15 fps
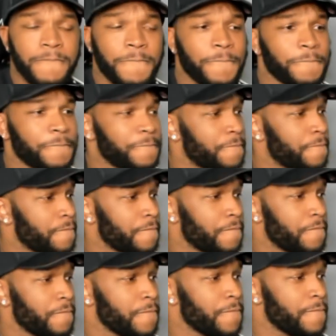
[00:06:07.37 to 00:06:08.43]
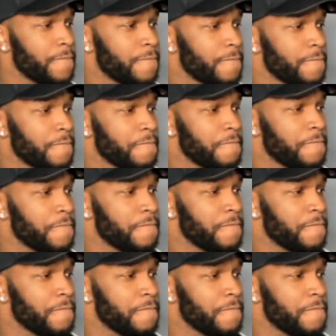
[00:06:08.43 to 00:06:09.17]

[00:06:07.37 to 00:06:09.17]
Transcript: (silence)